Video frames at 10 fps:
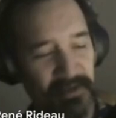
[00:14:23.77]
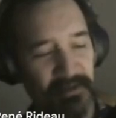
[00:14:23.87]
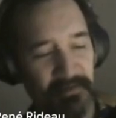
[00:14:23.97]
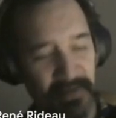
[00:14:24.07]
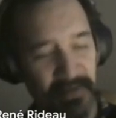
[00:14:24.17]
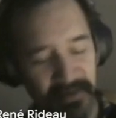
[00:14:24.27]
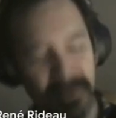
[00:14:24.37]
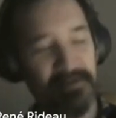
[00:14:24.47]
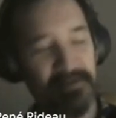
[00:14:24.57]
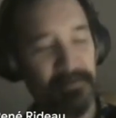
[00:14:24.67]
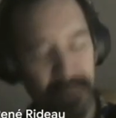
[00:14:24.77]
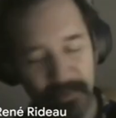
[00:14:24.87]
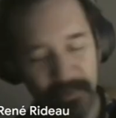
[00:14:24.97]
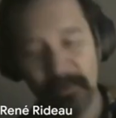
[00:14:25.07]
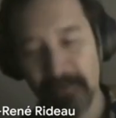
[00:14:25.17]
well, yes,
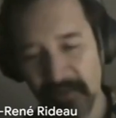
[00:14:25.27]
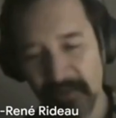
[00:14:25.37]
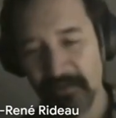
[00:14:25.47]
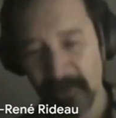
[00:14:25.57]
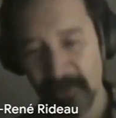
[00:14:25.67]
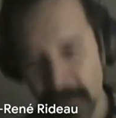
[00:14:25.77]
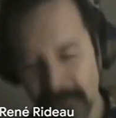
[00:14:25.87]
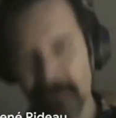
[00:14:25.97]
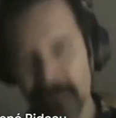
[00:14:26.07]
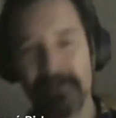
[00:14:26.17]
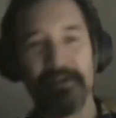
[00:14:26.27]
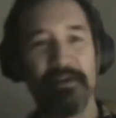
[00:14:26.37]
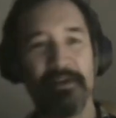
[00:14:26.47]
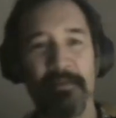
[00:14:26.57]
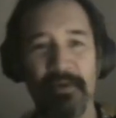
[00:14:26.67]
people will try to corrupt us,
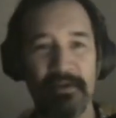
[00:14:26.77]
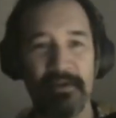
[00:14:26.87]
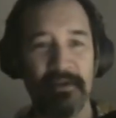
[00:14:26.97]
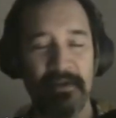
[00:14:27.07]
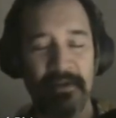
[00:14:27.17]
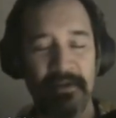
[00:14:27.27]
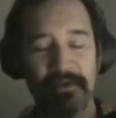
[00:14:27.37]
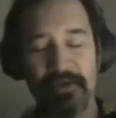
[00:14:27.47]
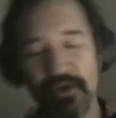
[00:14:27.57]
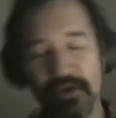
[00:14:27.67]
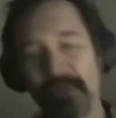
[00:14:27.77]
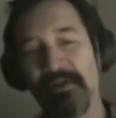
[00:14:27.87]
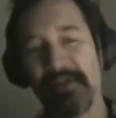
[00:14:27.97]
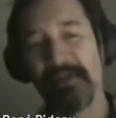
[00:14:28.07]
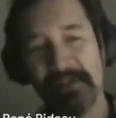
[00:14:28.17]
but the code
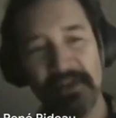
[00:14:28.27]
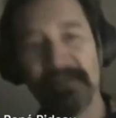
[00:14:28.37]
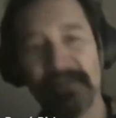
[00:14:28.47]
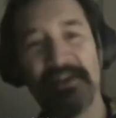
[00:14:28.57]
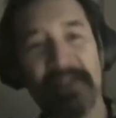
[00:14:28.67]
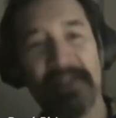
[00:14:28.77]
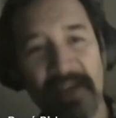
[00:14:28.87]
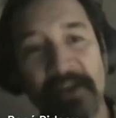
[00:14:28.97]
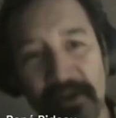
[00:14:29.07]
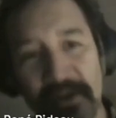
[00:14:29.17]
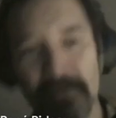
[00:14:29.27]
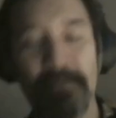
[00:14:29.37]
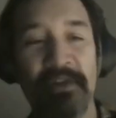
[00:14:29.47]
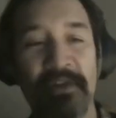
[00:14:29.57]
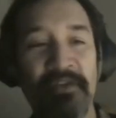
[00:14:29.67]
is such that they cannot corrupt
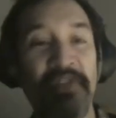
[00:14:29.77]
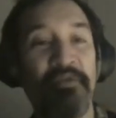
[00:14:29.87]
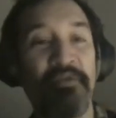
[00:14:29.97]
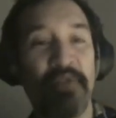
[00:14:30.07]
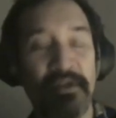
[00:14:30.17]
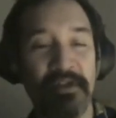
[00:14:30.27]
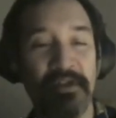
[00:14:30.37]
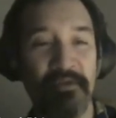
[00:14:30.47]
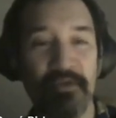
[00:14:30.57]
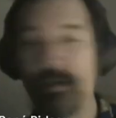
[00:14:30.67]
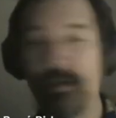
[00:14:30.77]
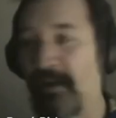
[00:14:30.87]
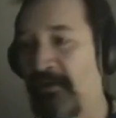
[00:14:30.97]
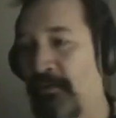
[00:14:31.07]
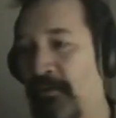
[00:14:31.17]
us. Even if we wanted, if we
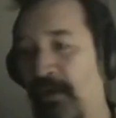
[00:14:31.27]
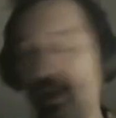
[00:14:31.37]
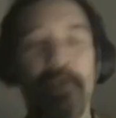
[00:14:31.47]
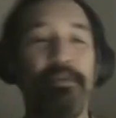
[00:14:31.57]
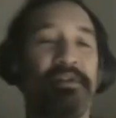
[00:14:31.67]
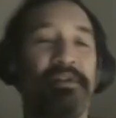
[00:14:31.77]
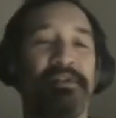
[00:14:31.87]
were accomplices,